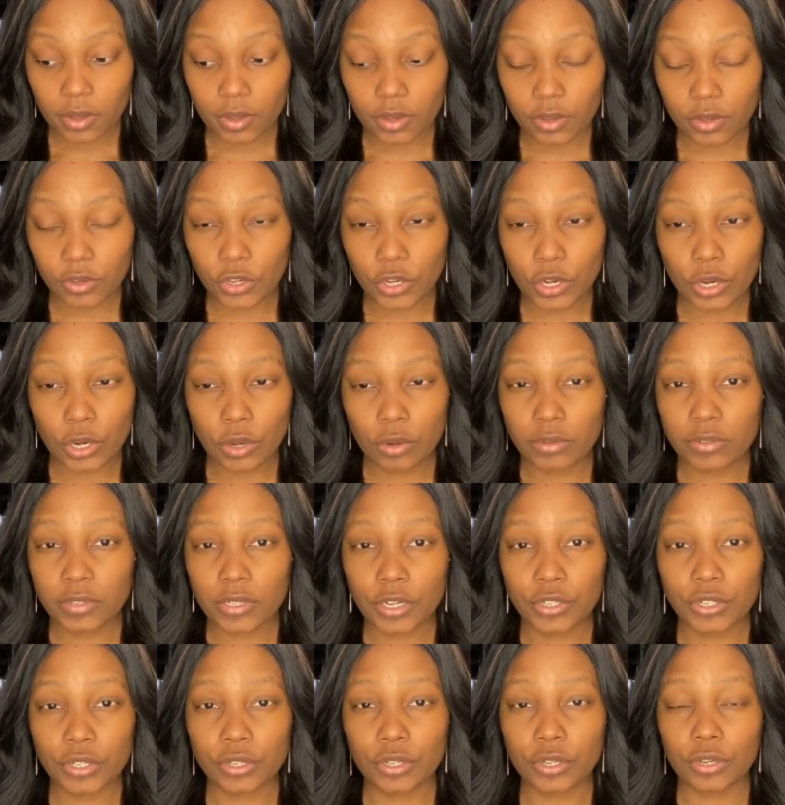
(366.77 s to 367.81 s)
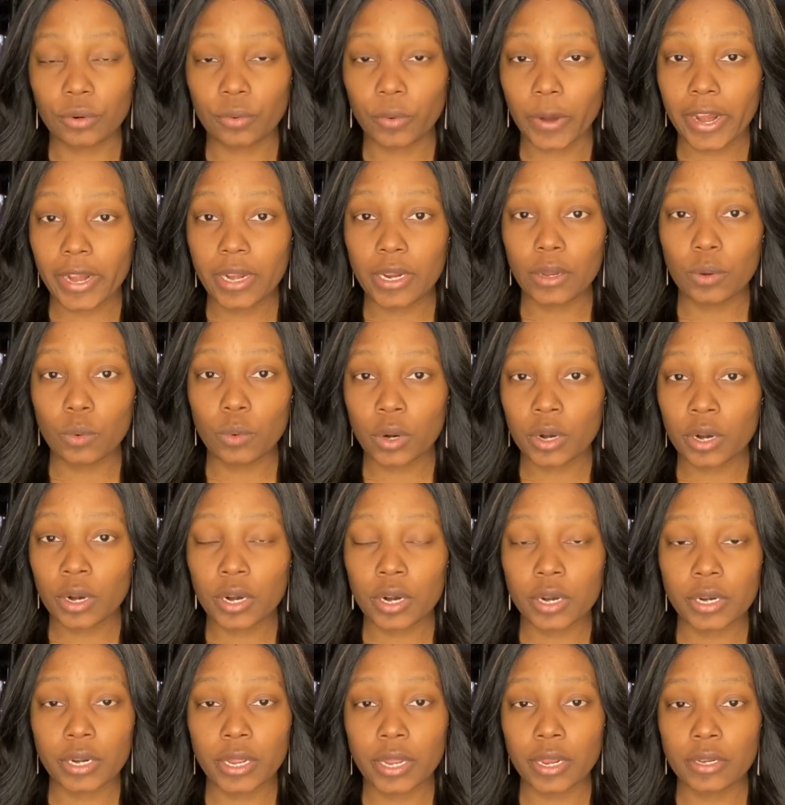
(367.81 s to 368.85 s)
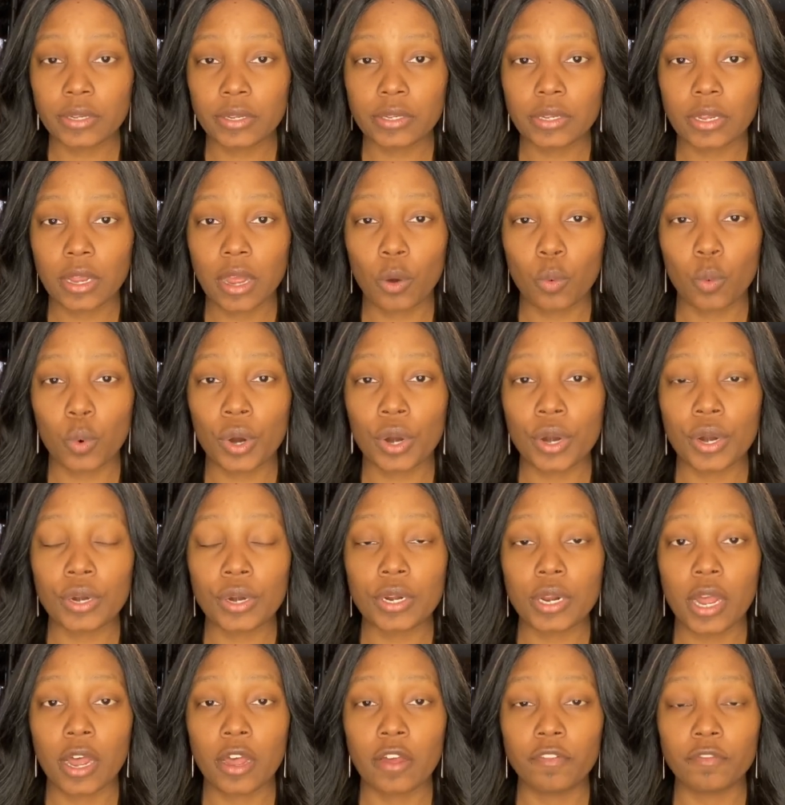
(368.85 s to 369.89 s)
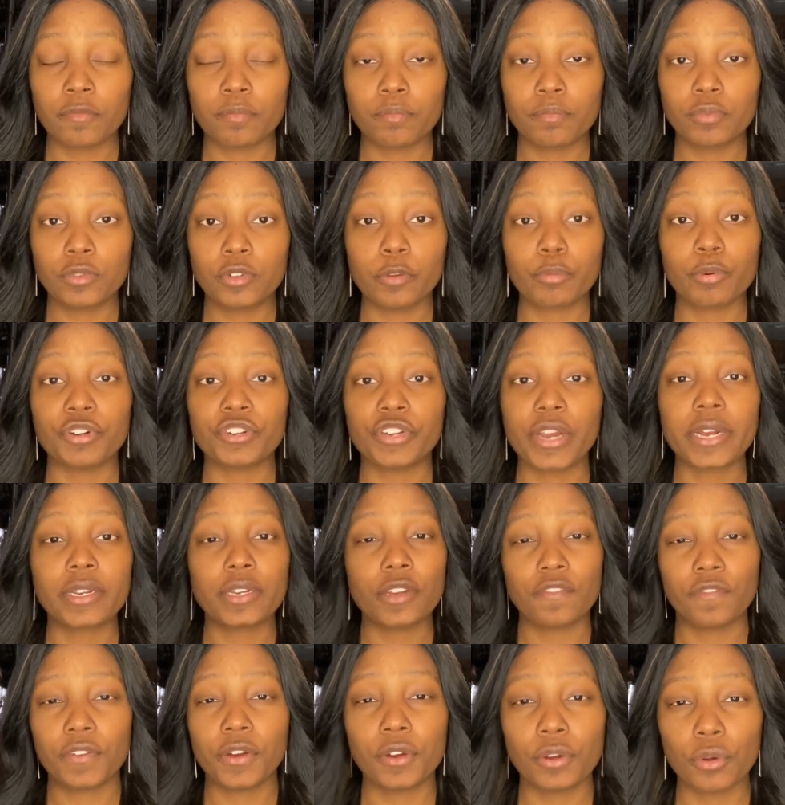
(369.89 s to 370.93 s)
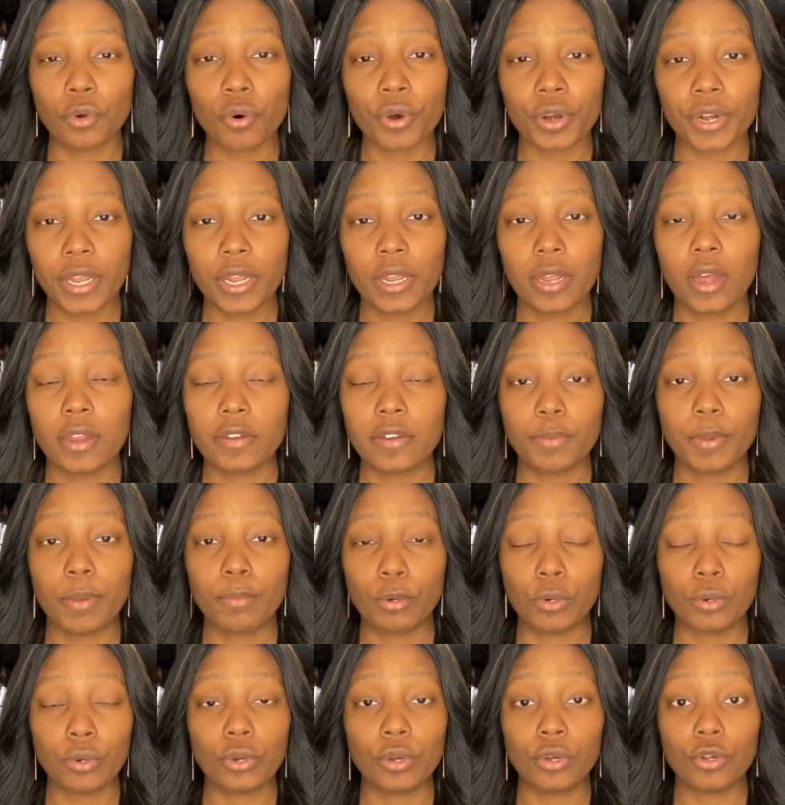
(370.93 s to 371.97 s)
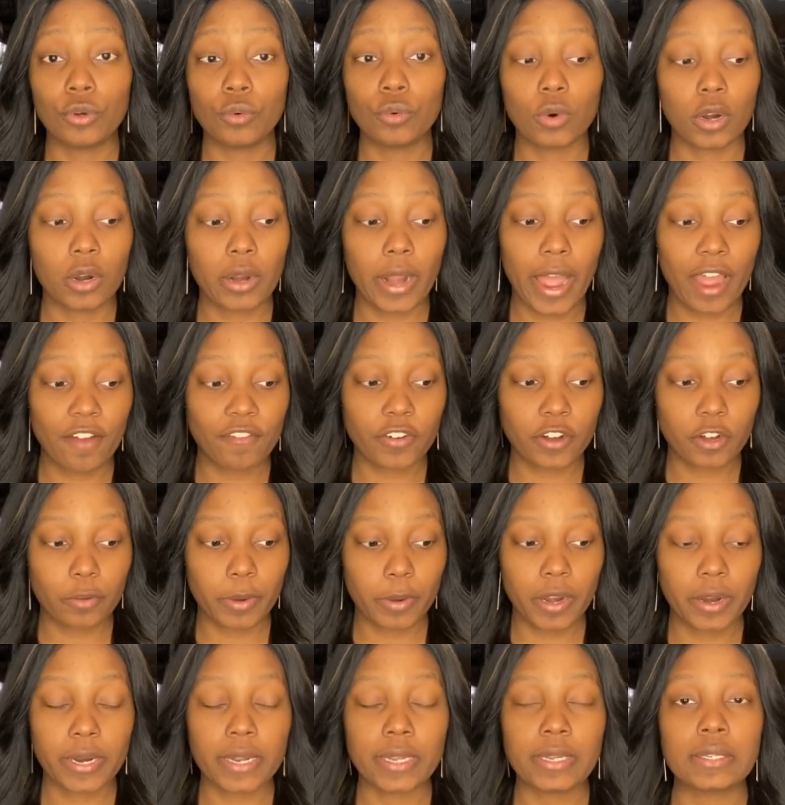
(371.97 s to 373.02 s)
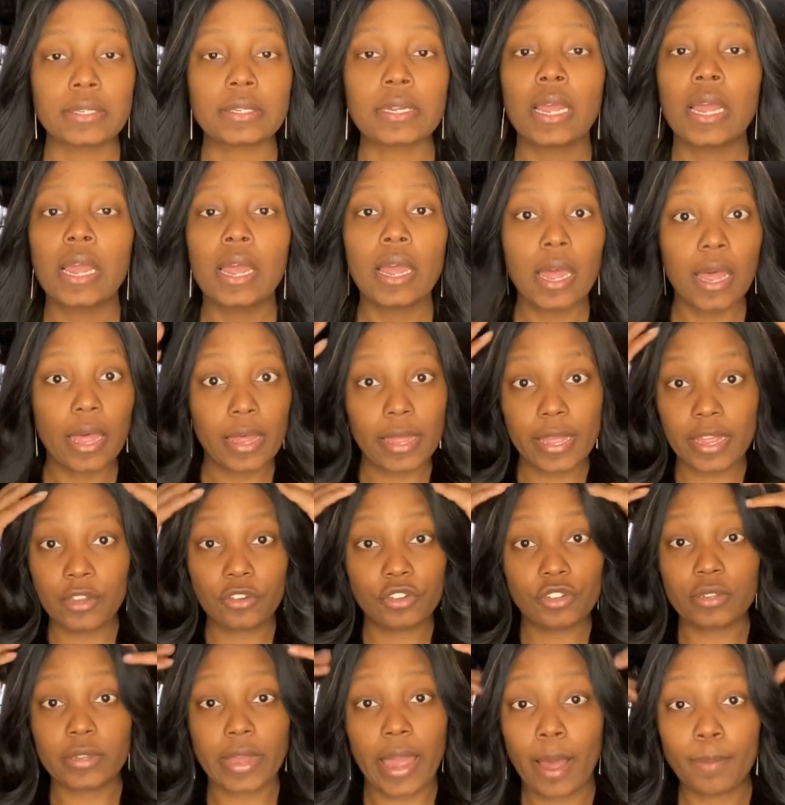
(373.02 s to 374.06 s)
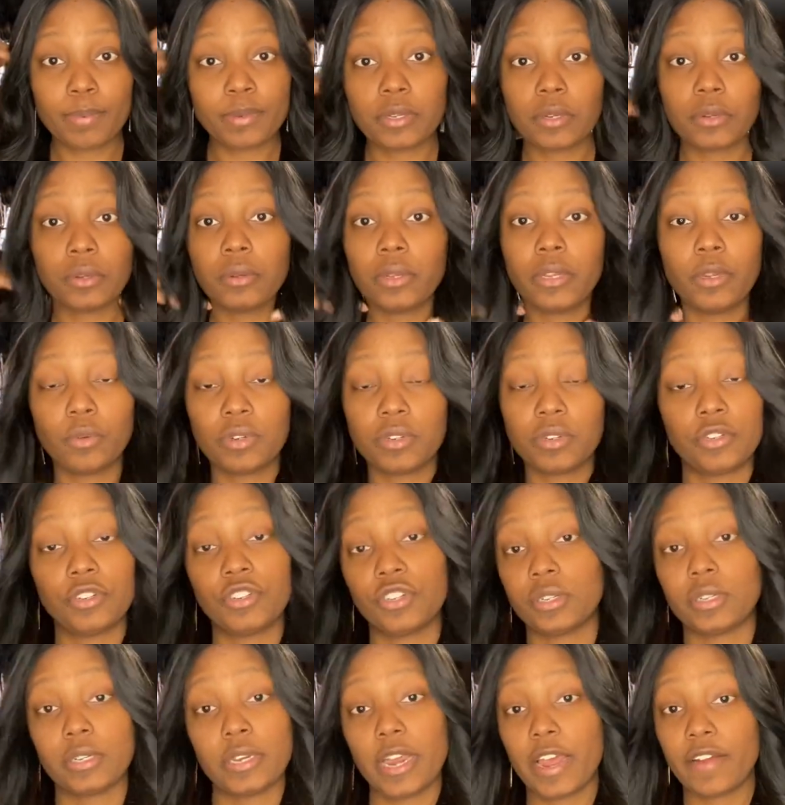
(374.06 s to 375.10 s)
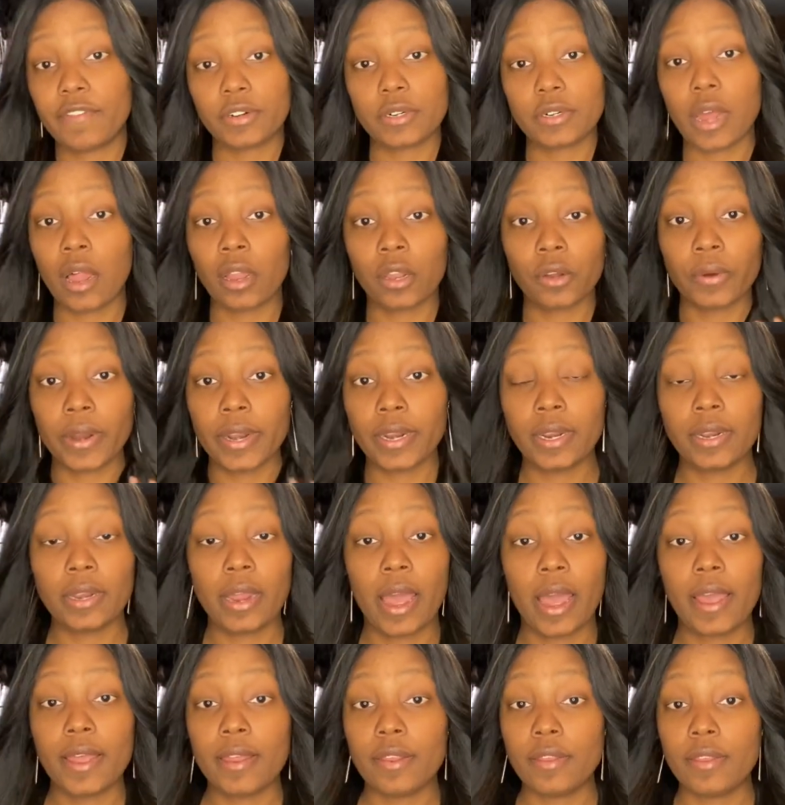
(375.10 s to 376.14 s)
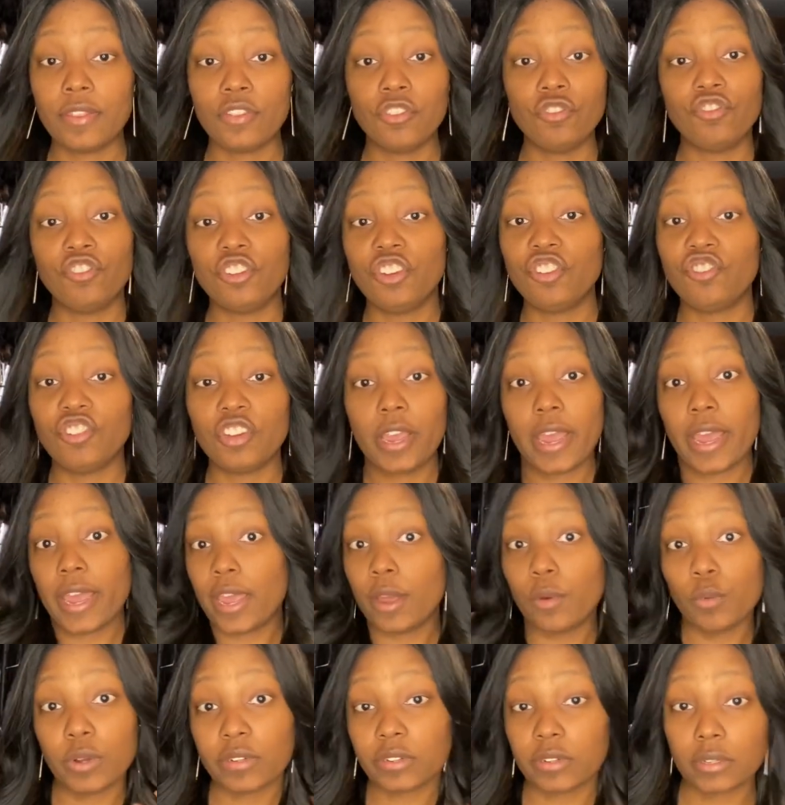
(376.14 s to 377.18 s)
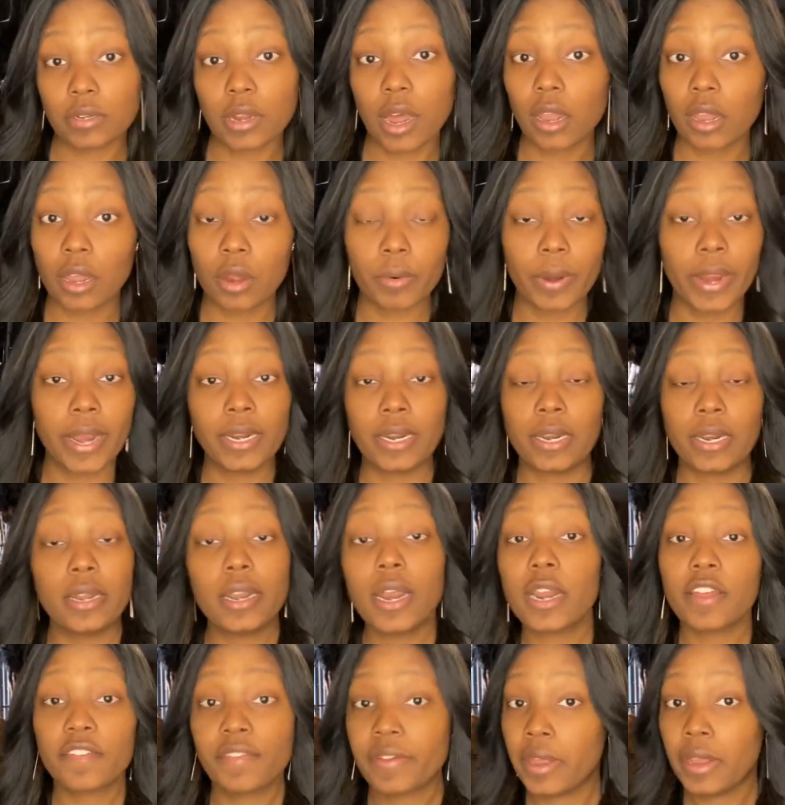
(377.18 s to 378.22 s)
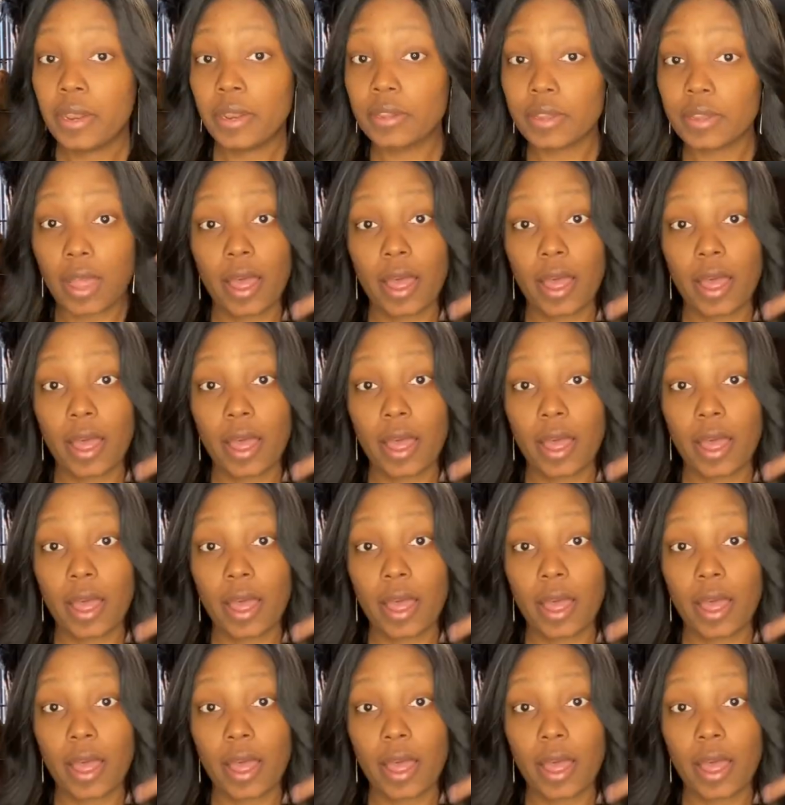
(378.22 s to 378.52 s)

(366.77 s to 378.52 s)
you know, such a degrading word and a word to project inferiority onto people who were African Americans, it just absolutely was just never tolerated. GGA wasn't tolerated, none of it.